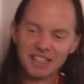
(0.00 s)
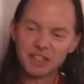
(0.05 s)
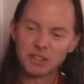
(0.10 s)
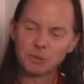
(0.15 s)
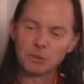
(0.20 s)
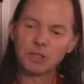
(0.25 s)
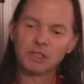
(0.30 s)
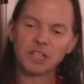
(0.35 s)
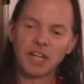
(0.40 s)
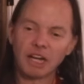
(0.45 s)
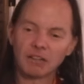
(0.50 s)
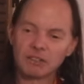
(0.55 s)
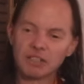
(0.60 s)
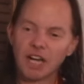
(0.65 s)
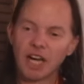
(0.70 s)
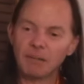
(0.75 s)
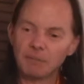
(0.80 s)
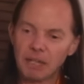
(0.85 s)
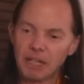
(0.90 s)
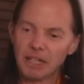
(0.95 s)
The word
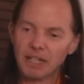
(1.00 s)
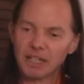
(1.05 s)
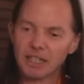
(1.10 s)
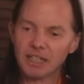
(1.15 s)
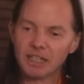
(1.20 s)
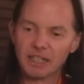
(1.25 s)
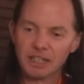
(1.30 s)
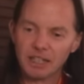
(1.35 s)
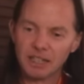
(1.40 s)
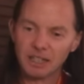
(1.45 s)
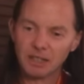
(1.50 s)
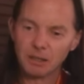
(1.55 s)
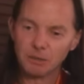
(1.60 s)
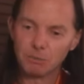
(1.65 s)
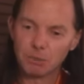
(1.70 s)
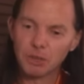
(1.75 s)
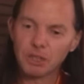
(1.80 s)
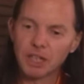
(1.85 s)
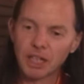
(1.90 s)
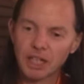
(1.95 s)
Gautama,
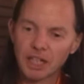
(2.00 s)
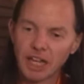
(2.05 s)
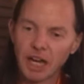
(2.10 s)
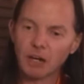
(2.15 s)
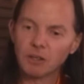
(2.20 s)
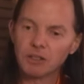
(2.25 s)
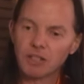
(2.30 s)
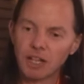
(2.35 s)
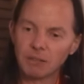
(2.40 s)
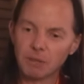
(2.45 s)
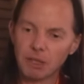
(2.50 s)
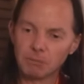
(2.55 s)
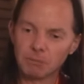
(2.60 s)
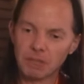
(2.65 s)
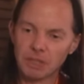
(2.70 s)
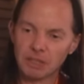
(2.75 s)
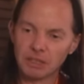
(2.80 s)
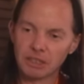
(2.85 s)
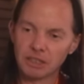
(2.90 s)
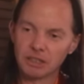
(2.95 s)
Buddha, Gautama
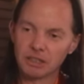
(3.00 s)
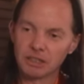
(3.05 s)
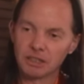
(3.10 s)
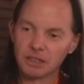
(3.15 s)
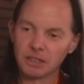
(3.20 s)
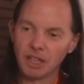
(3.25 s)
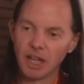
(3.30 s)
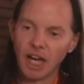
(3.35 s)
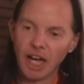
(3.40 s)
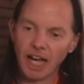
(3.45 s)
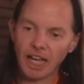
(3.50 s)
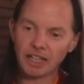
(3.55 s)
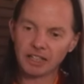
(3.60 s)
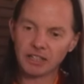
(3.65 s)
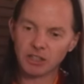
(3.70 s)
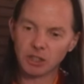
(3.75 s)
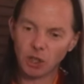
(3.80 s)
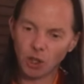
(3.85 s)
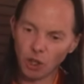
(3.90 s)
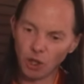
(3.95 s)
means
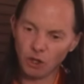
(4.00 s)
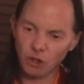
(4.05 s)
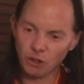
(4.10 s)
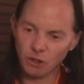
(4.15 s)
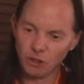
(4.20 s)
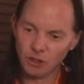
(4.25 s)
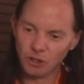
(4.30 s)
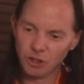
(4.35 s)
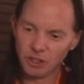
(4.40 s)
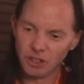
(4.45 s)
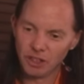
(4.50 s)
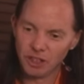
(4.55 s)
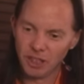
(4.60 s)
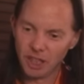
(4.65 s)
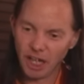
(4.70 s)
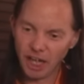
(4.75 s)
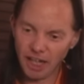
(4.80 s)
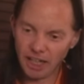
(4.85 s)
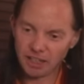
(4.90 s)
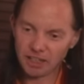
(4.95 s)
highest goal,
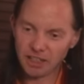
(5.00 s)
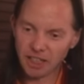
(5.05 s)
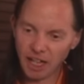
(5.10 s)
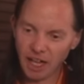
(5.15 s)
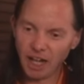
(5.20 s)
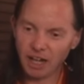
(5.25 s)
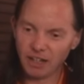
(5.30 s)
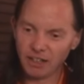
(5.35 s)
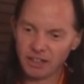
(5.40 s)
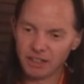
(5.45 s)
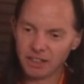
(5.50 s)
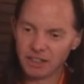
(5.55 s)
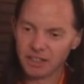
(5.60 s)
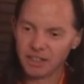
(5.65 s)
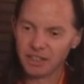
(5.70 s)
highest cow.